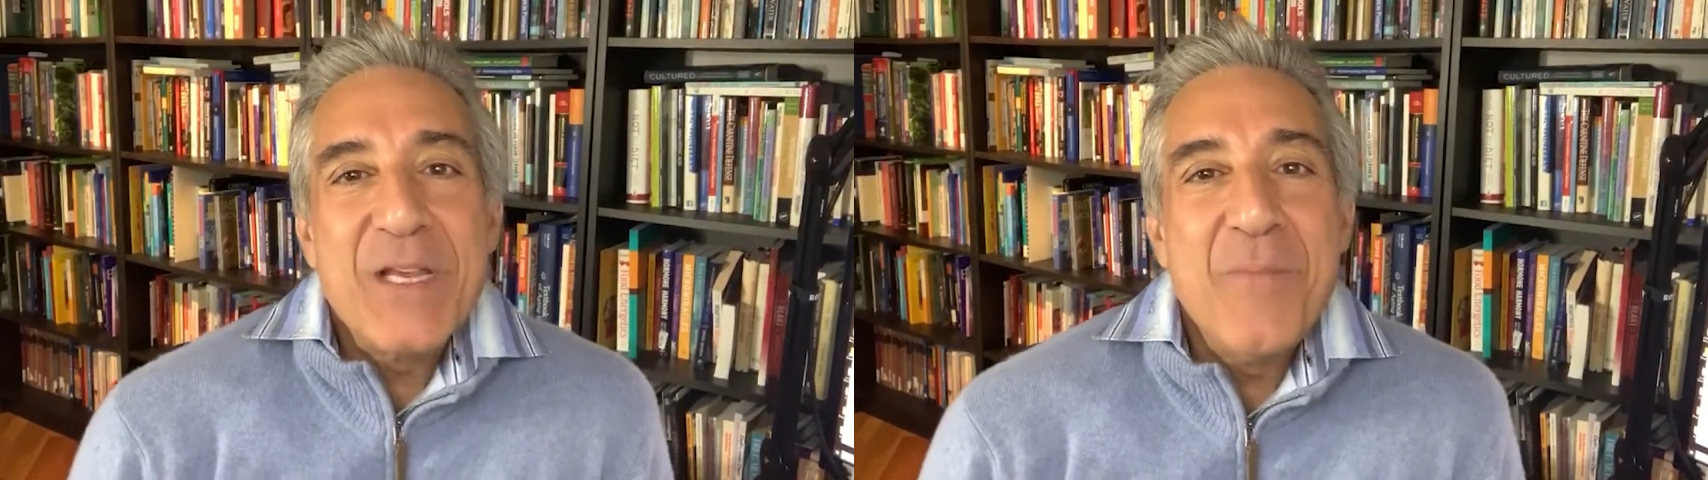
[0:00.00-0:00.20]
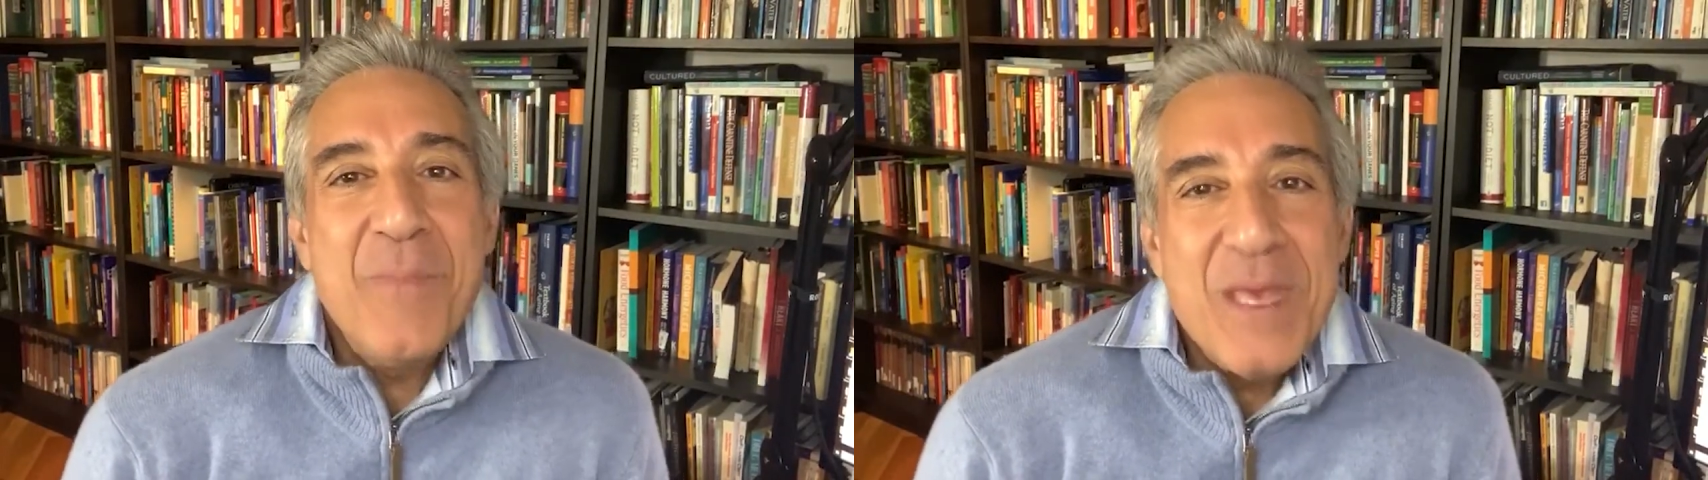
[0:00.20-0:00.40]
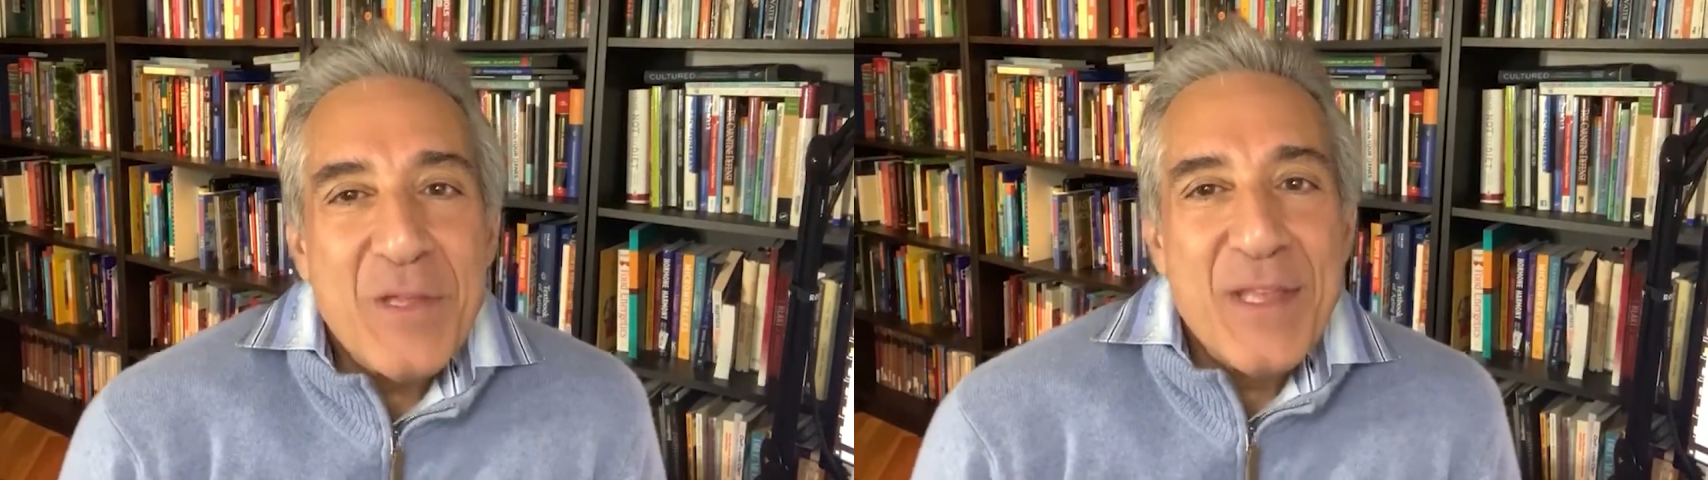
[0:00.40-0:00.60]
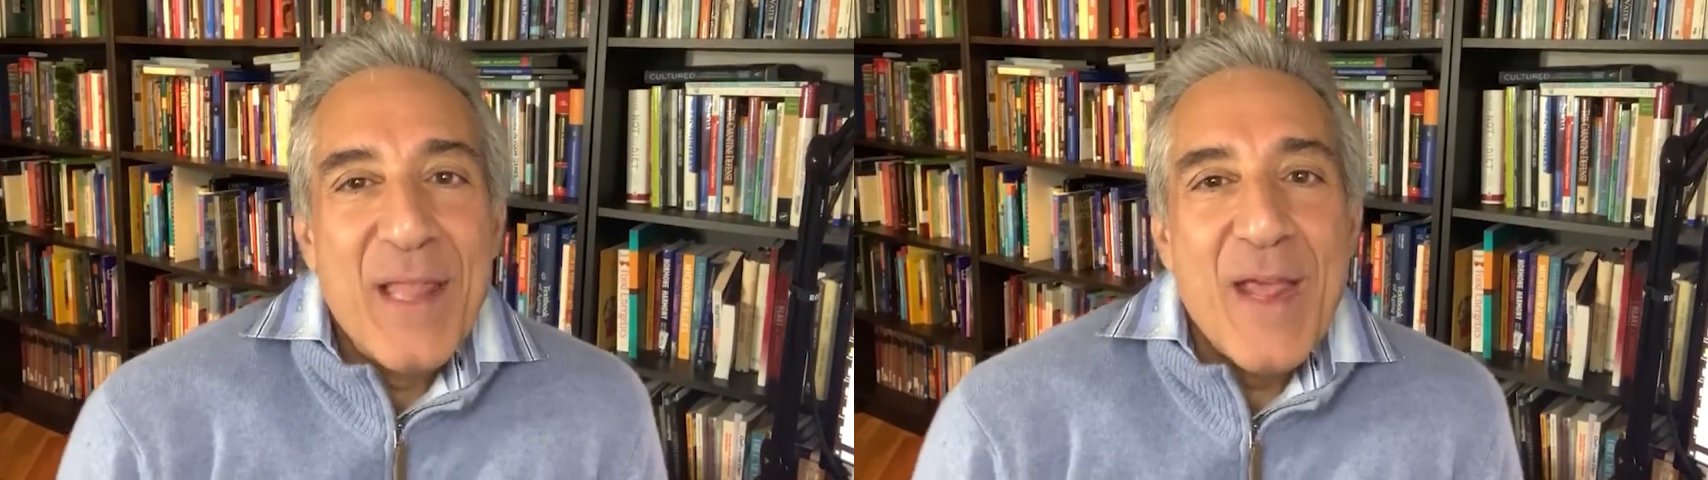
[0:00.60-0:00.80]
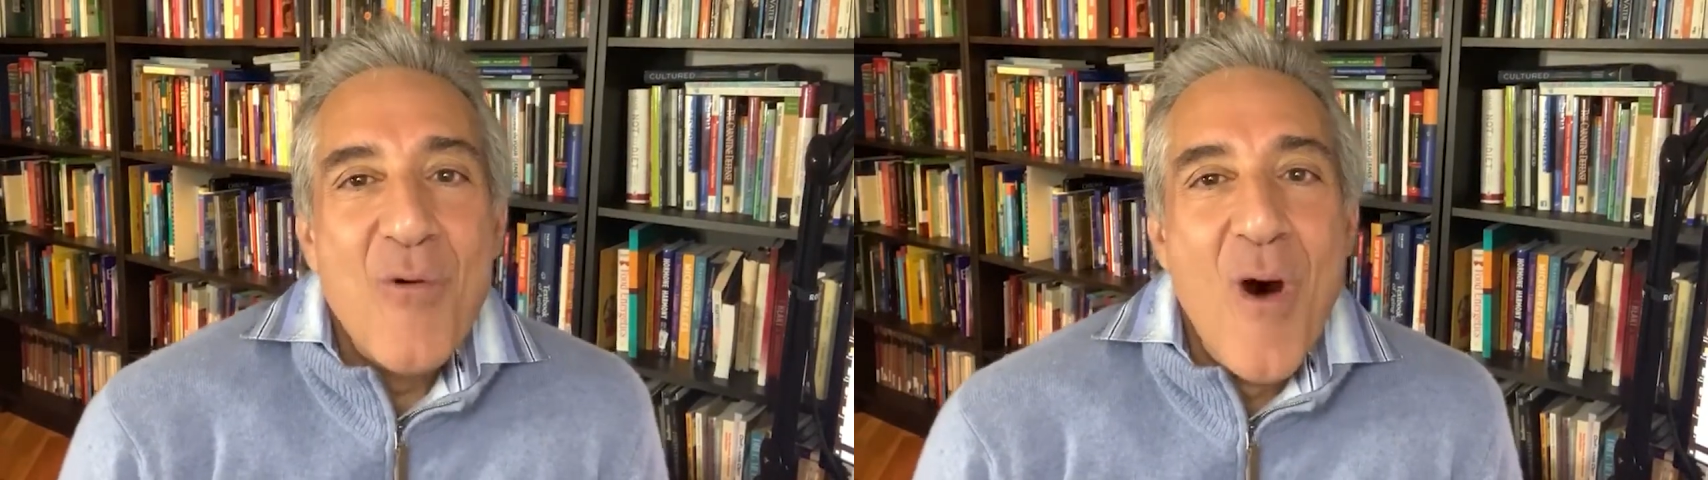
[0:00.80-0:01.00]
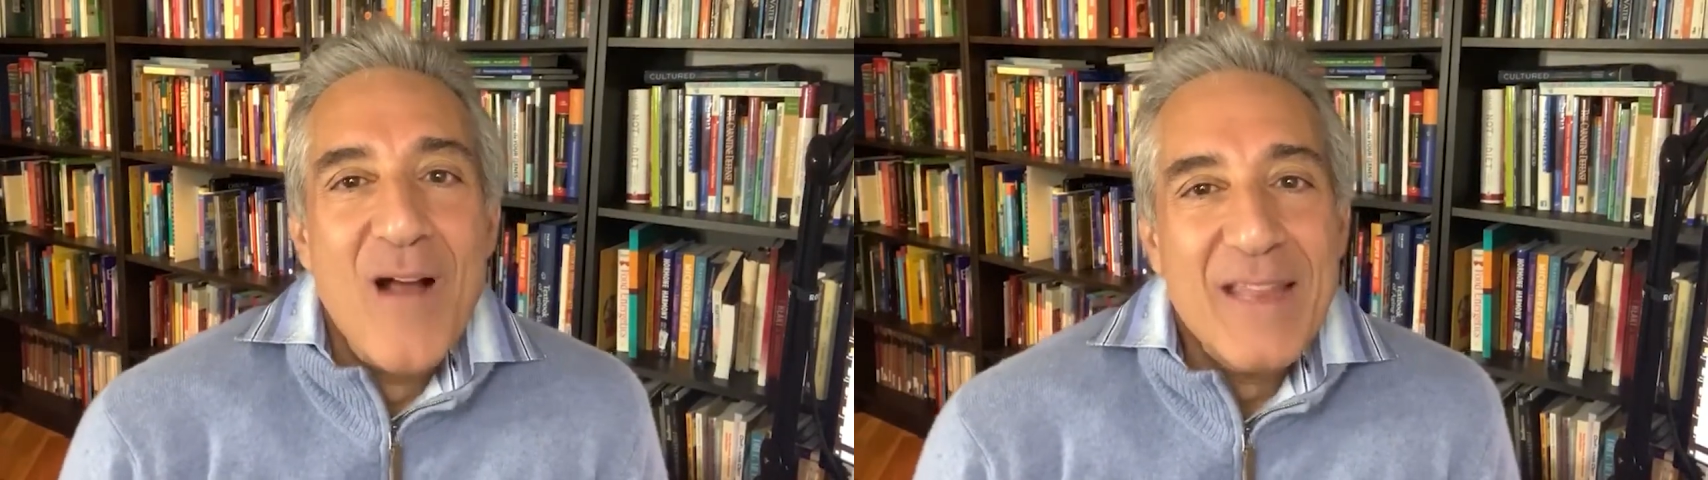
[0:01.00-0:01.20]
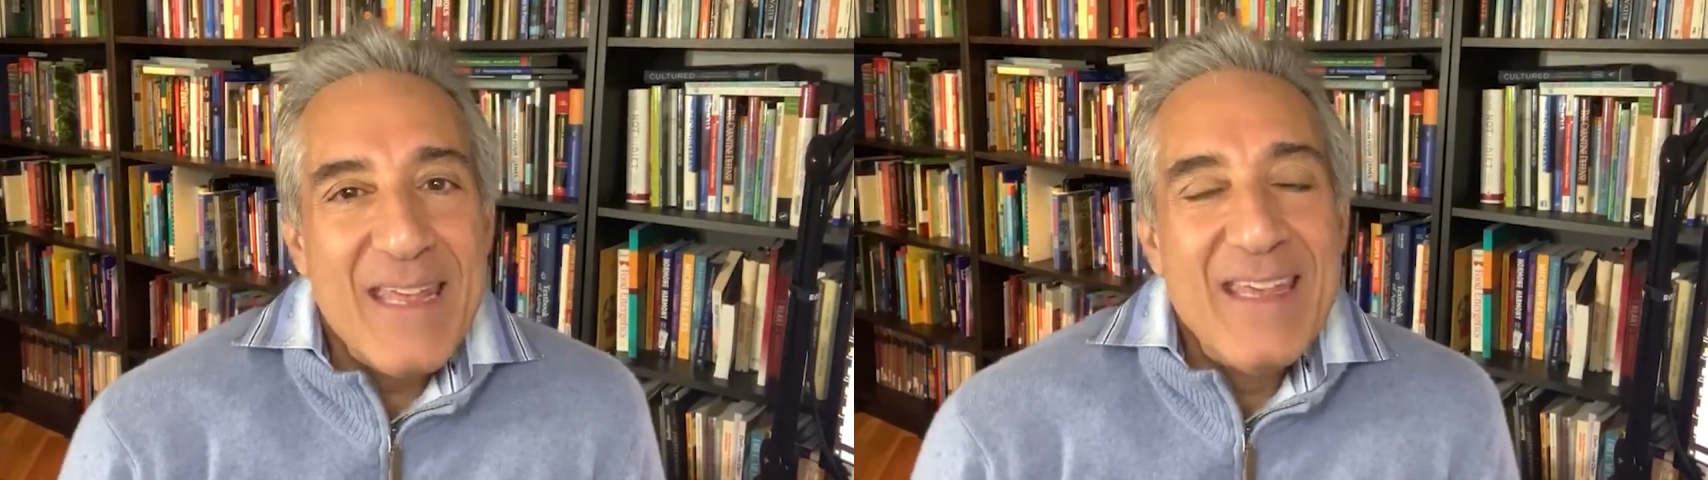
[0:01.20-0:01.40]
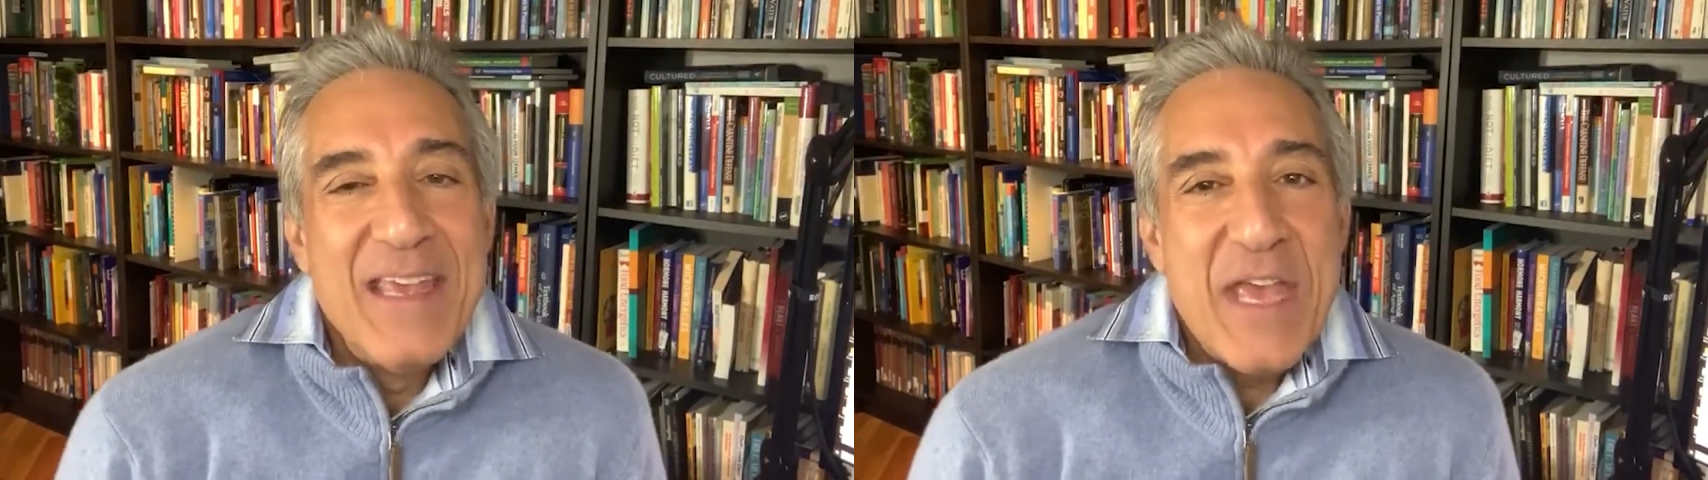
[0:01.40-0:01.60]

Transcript: chameleon-like quality